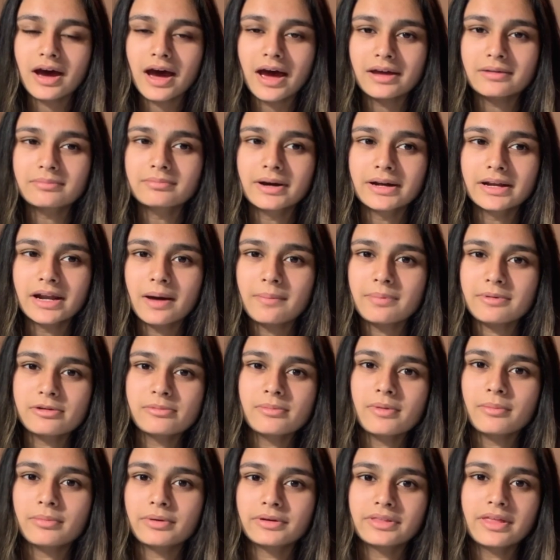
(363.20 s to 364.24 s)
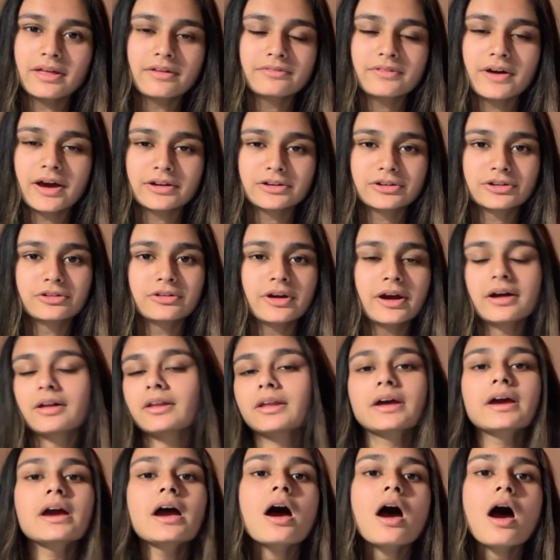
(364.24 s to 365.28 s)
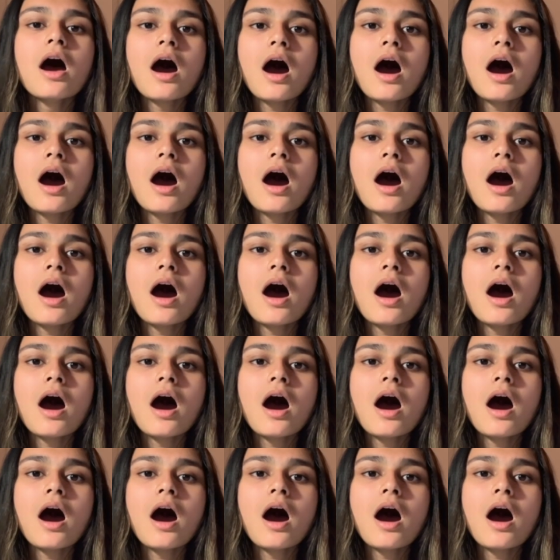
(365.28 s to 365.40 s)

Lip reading: I might not be remembering that fact correctly.